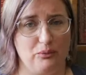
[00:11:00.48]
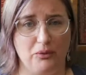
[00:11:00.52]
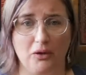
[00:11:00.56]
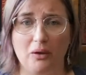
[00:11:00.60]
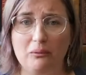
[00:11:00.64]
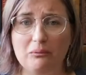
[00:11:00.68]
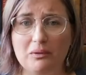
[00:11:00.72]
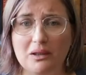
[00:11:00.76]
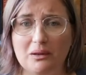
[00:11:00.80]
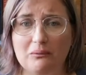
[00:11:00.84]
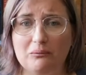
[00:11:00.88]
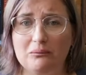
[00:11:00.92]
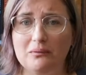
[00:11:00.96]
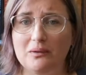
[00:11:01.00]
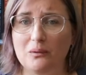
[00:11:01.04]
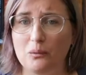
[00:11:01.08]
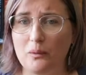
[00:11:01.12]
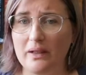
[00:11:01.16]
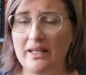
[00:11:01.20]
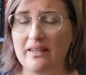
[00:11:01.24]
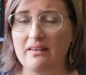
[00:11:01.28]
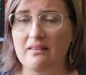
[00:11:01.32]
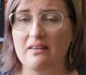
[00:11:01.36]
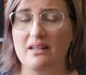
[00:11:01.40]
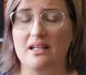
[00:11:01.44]
problem
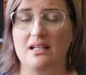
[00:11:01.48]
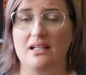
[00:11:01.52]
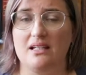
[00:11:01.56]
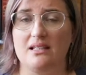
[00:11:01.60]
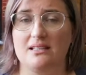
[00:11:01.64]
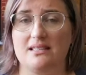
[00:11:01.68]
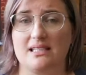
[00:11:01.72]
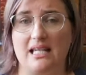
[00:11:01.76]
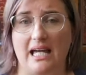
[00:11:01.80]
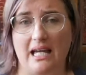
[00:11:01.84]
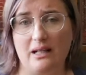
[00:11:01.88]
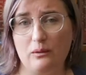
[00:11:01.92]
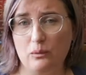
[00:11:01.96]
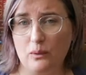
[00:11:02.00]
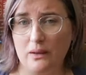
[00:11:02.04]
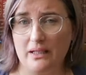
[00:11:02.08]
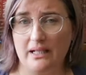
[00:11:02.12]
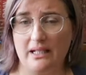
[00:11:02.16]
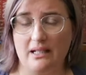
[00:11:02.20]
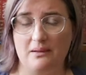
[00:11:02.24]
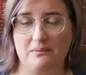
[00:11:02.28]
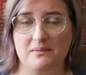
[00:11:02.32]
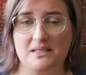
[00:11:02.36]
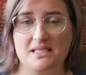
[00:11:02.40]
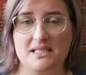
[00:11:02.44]
with is Edward
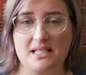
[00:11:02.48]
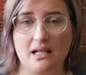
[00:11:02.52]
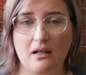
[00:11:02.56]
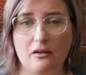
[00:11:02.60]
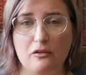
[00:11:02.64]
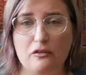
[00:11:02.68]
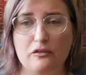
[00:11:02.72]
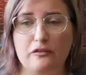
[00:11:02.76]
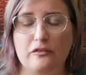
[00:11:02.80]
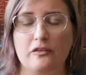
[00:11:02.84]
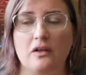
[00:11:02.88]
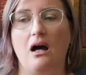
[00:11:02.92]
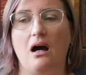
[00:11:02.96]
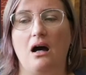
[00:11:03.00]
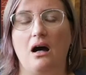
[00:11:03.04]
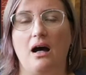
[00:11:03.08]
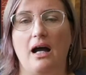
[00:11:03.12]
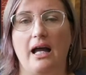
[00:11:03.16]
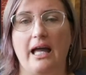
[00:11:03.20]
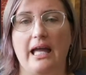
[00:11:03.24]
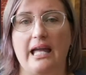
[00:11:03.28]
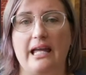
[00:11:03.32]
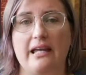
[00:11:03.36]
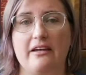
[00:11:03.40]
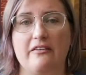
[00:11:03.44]
himself.
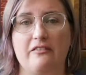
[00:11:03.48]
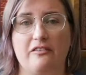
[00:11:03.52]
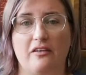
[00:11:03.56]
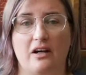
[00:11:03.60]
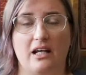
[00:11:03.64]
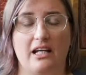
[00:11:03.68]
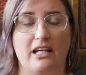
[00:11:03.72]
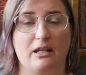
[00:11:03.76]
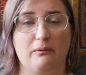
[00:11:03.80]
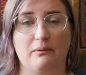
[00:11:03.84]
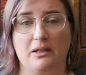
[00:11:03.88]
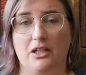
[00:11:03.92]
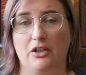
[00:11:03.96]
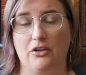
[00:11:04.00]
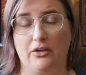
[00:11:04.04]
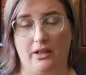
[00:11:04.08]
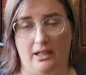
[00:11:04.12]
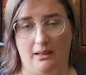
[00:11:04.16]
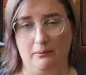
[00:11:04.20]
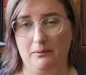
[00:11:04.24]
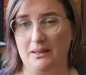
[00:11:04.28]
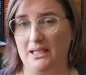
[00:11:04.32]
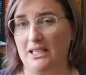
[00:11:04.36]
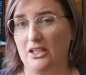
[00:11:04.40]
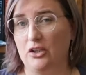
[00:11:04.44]
I find him
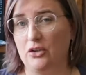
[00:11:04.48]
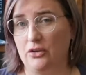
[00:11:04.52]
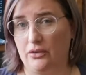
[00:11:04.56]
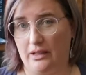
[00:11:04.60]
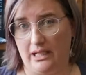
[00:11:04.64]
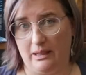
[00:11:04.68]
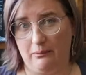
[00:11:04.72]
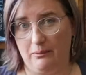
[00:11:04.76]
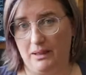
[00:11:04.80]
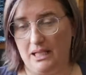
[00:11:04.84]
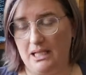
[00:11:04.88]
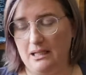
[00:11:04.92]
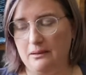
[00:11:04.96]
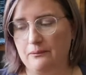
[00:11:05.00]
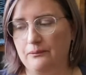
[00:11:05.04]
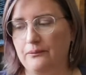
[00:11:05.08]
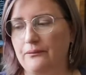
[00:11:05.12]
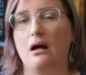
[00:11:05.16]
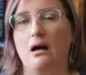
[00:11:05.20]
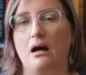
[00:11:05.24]
incredibly creepy.